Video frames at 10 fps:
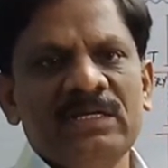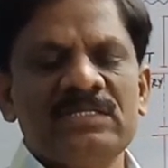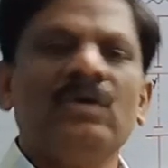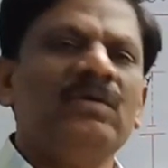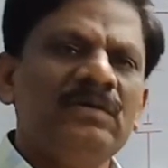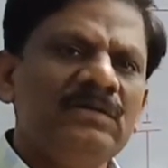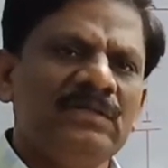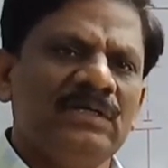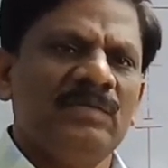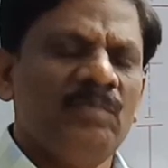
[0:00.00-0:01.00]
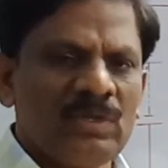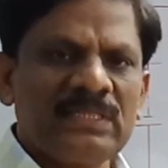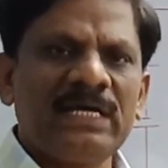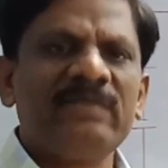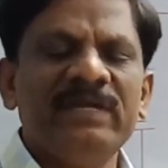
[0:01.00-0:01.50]
So both
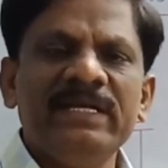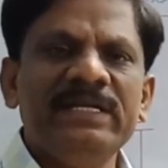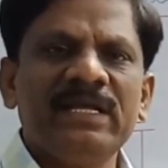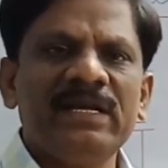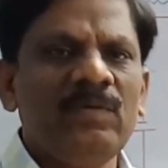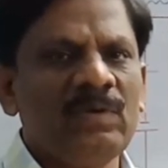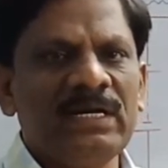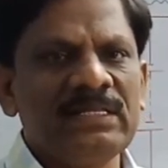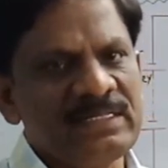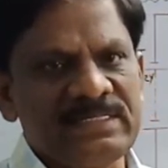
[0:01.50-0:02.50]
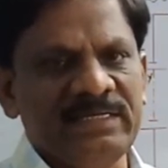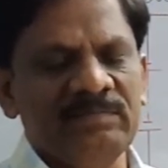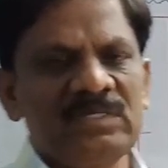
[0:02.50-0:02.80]
are very nearly one and the same.